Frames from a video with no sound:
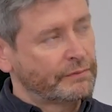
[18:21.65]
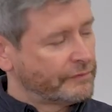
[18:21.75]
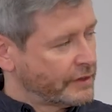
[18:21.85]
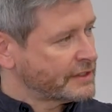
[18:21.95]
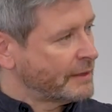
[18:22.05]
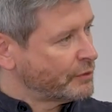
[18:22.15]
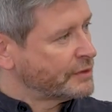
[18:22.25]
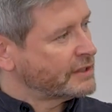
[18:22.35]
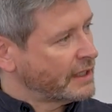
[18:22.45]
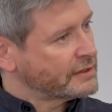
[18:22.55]
for example,
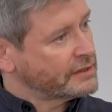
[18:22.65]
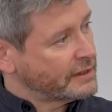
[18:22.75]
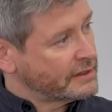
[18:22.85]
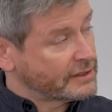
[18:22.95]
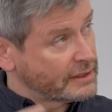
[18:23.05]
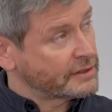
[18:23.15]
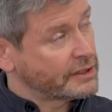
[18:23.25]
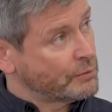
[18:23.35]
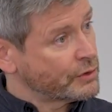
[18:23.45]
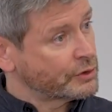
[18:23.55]
with
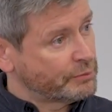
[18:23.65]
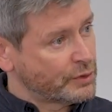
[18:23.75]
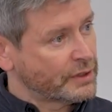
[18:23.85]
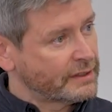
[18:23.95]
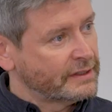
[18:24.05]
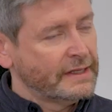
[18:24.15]
dyslexia more support.